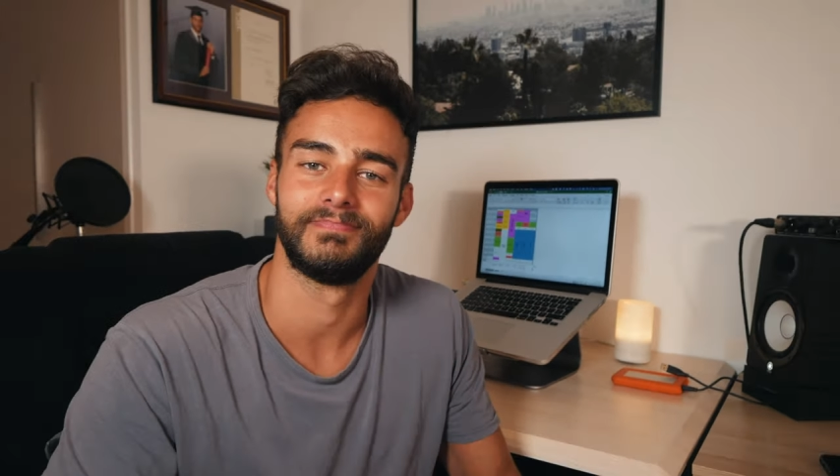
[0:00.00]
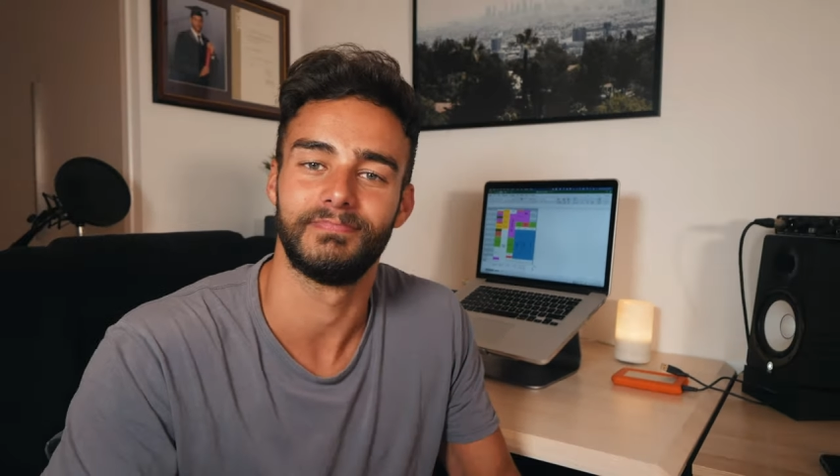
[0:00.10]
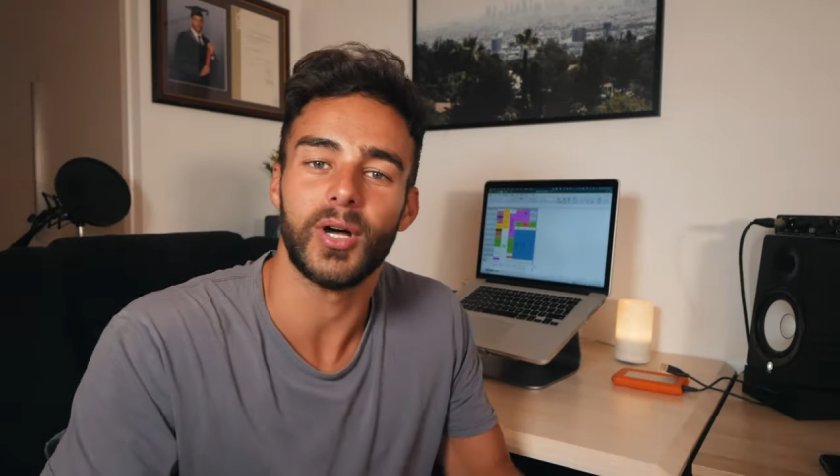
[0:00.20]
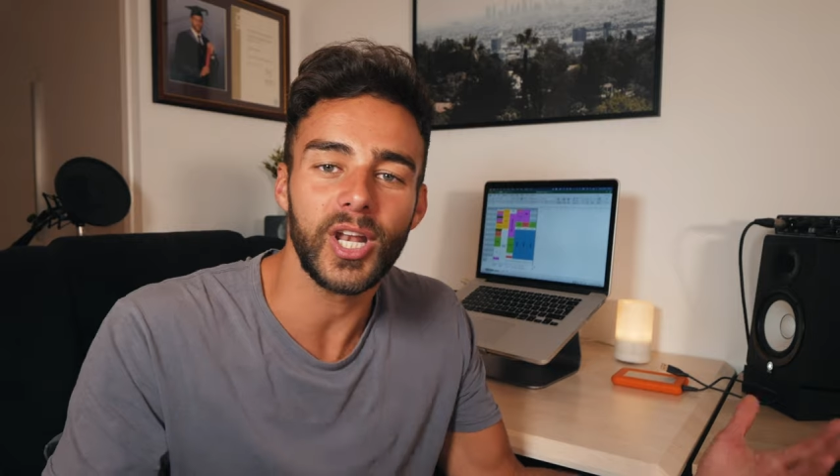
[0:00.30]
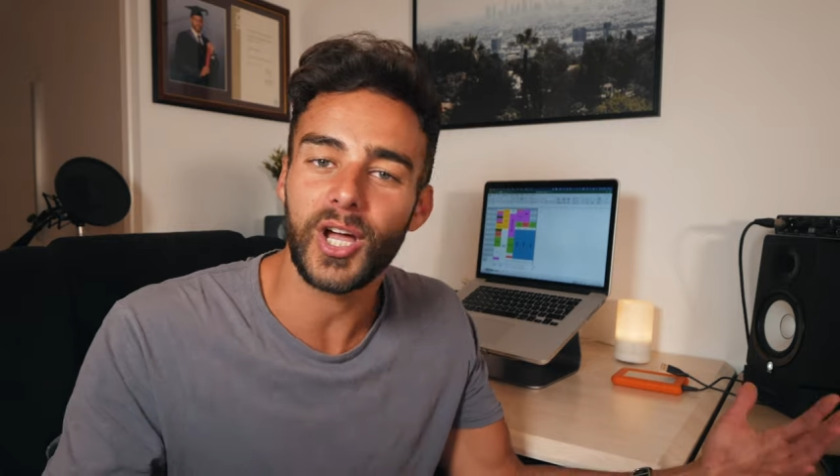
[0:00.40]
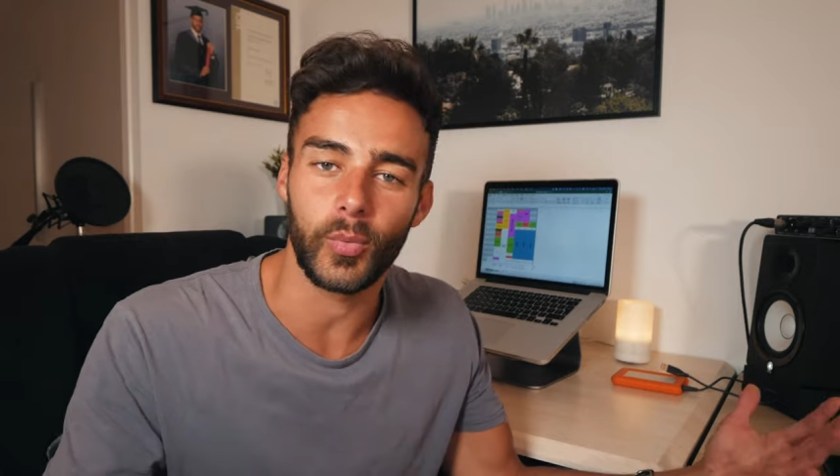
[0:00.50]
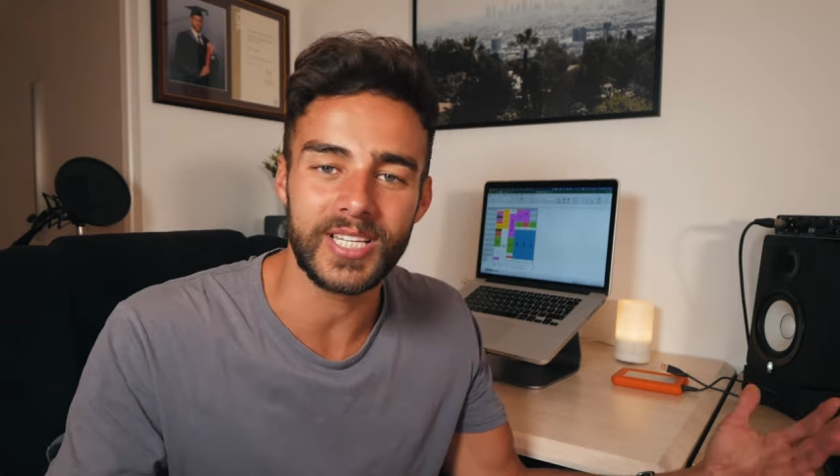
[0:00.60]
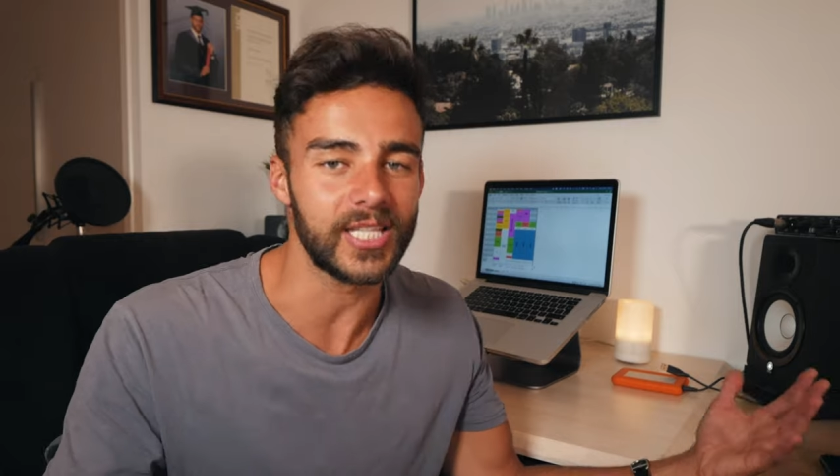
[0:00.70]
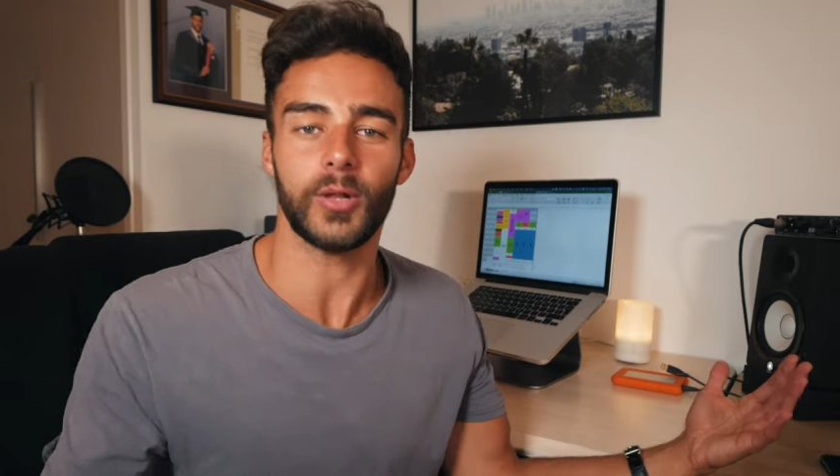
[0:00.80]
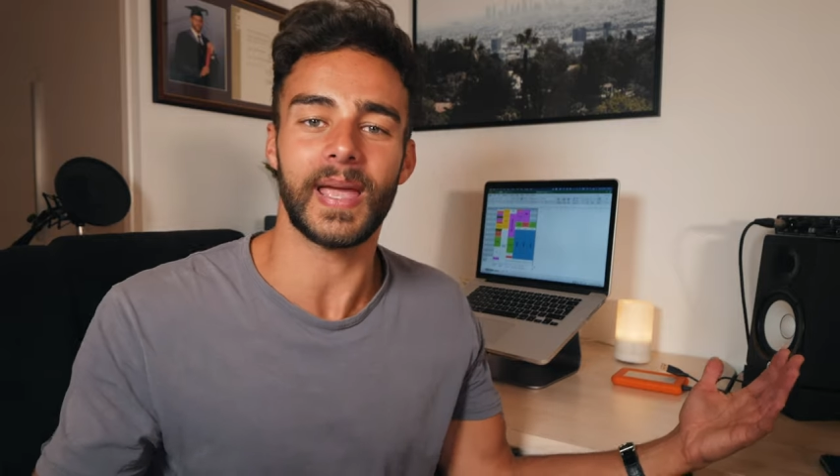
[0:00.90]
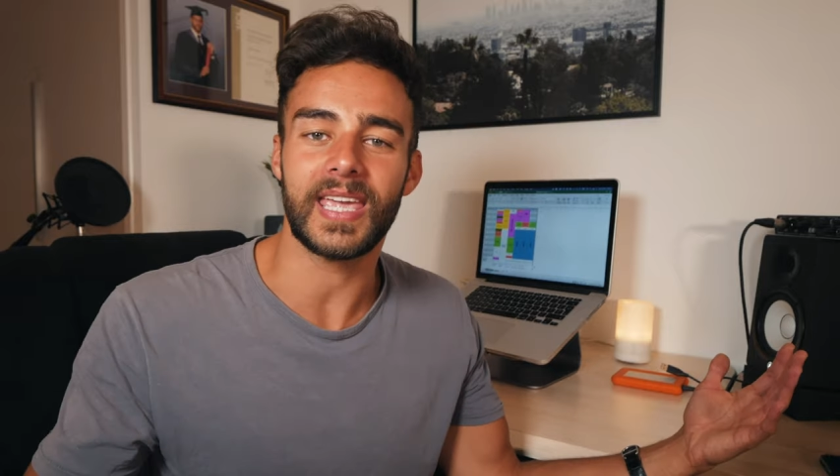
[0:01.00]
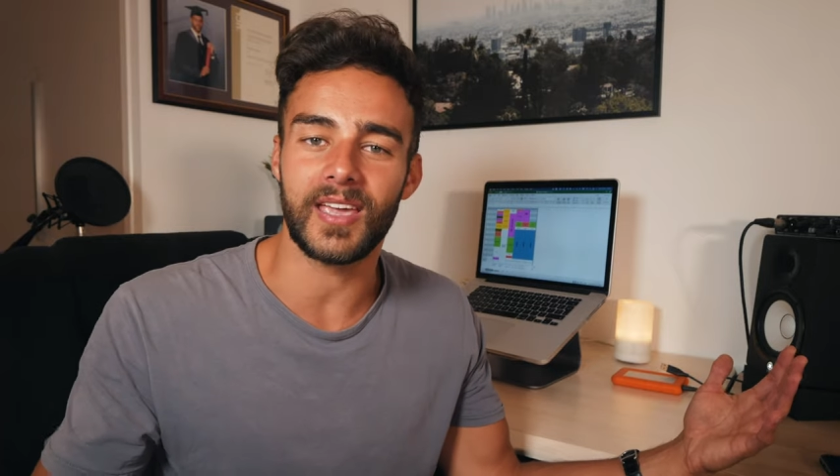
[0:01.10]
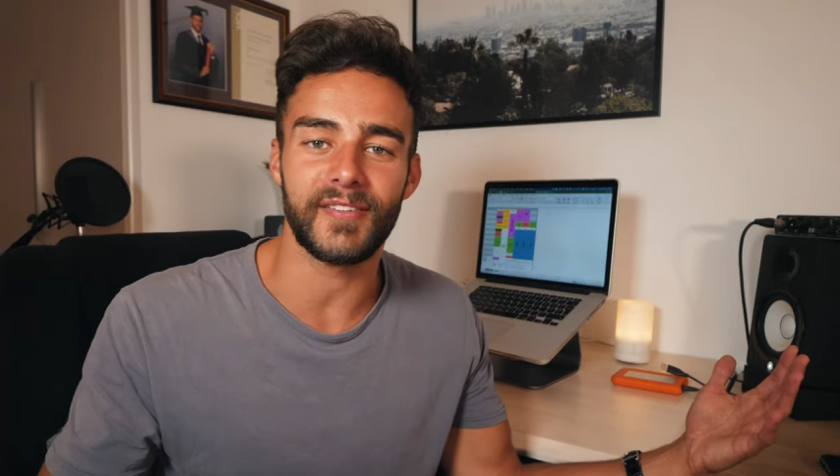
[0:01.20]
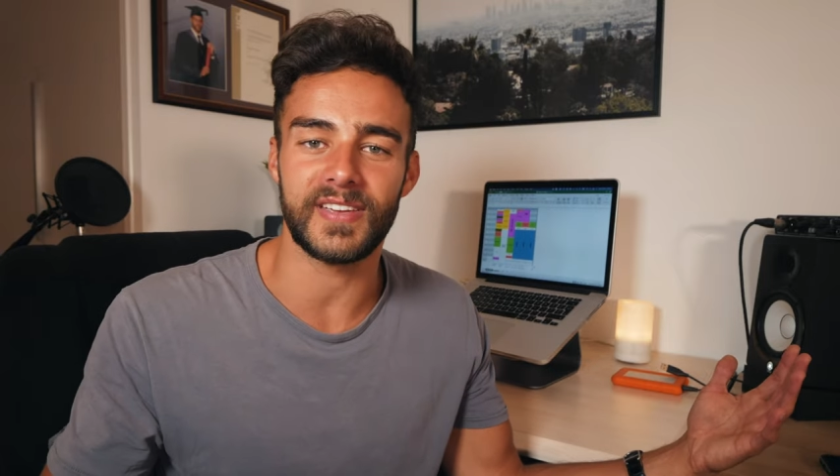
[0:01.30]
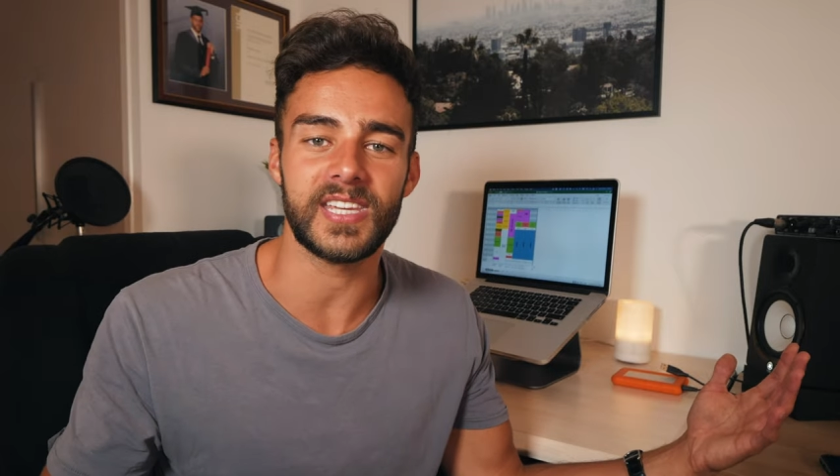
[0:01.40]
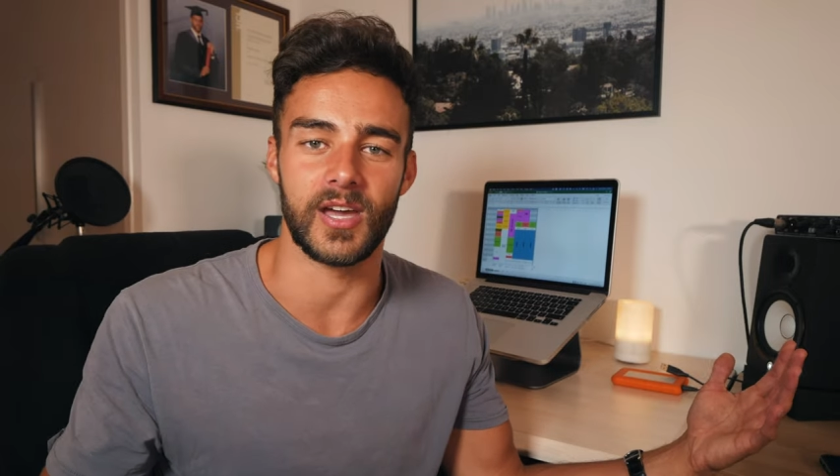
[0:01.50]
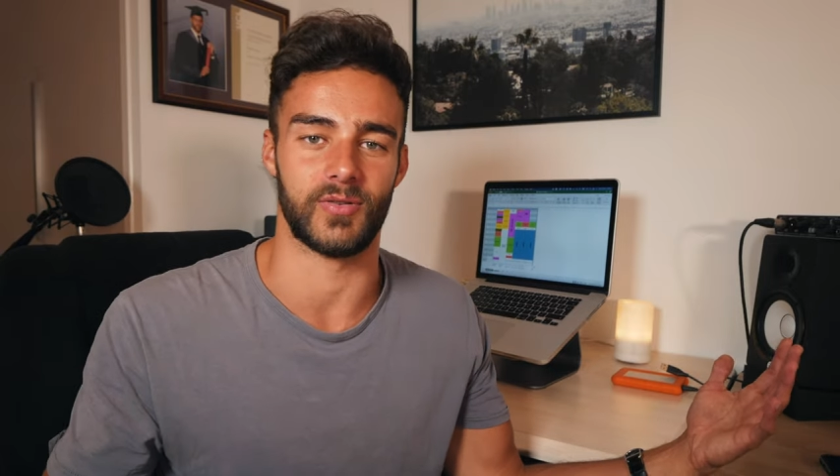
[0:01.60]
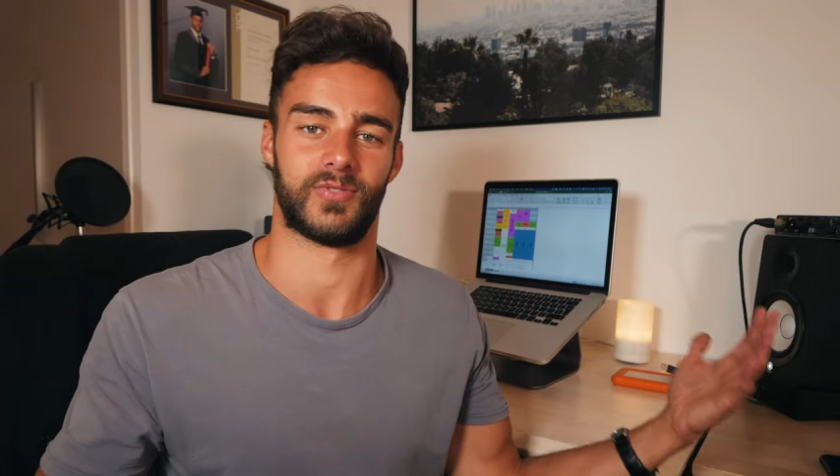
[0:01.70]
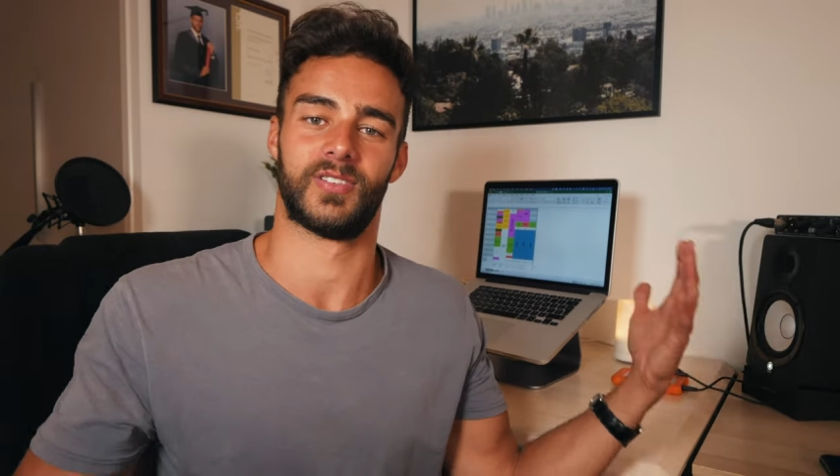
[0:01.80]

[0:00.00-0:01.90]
But look, we're still making a video,